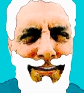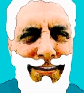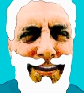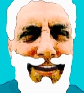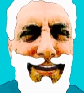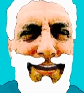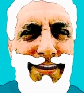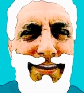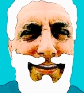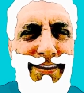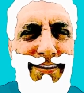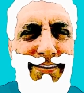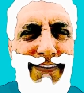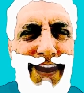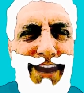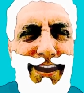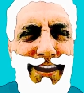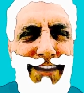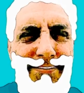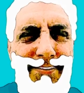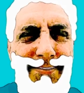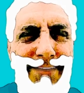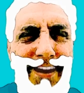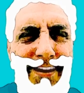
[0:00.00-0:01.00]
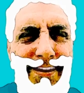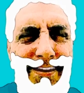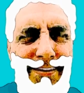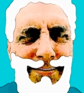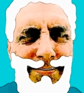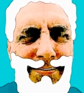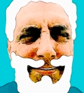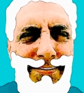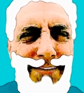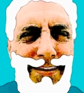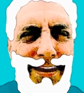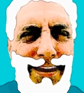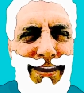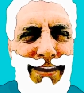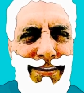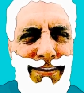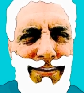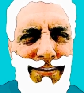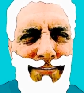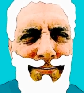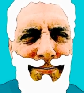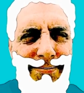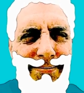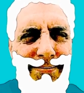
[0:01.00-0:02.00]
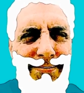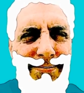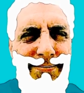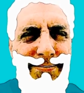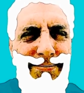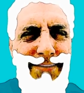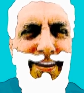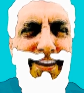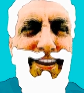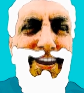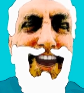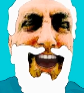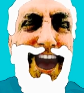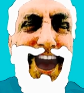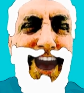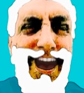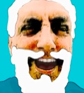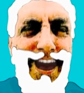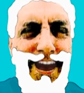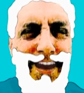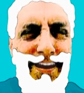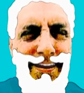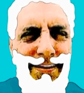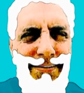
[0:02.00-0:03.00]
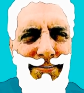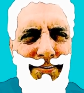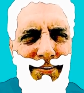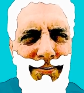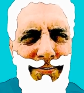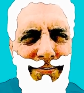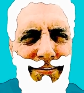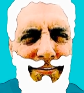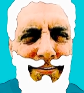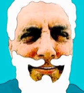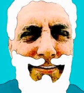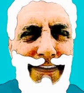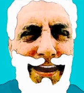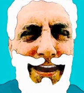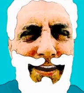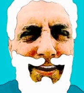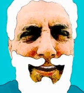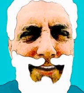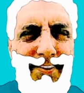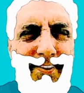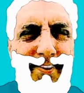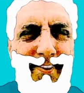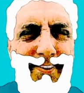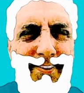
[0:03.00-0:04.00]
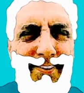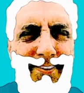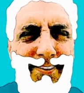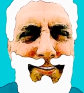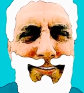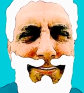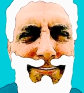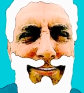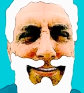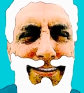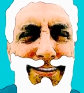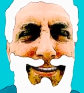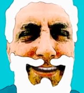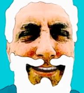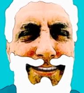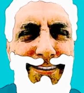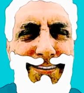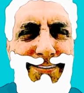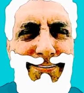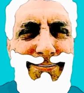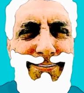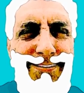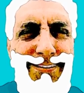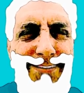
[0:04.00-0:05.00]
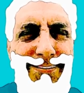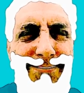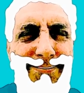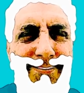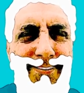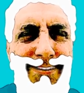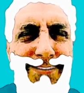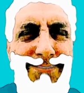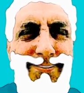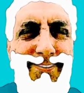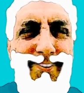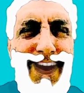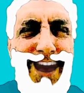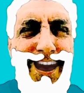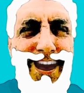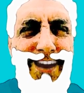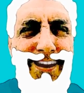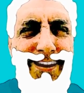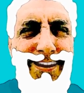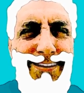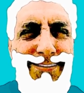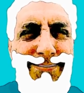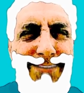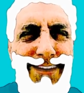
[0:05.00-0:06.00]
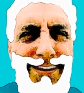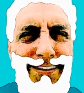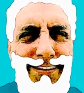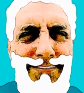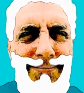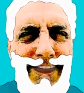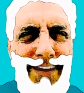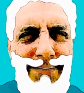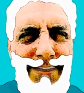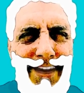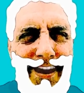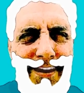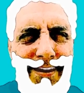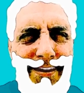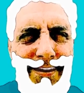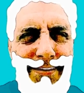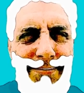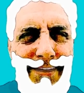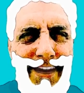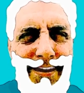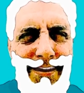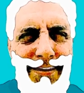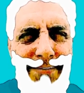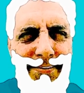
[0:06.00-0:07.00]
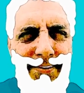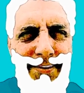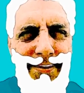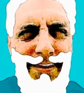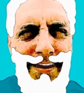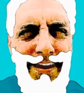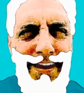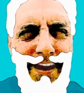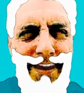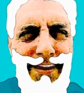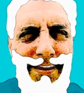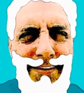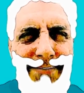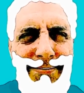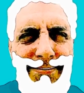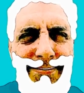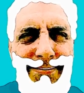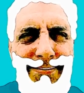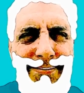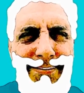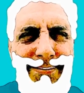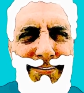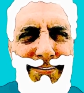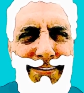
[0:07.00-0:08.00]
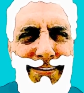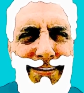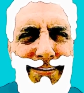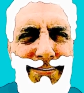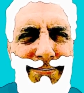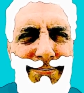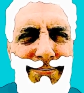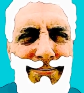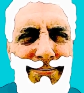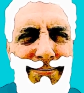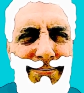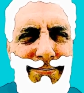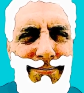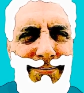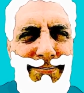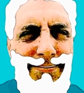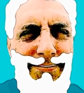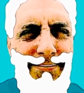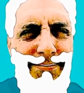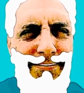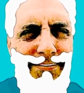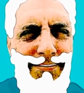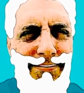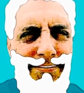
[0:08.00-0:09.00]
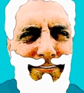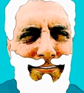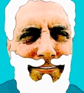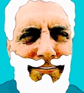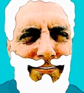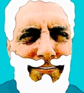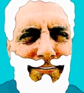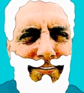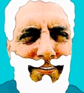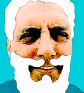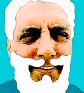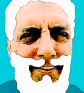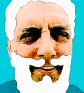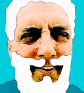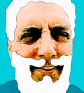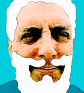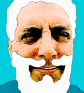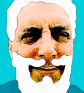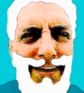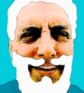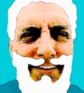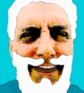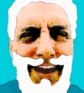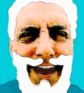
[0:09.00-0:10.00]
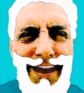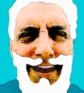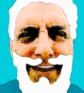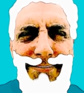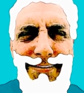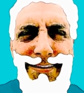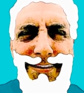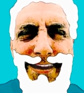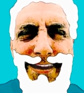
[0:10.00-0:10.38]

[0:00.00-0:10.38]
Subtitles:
I want to obey those places that would require me to wear one, so I would wear it. But there are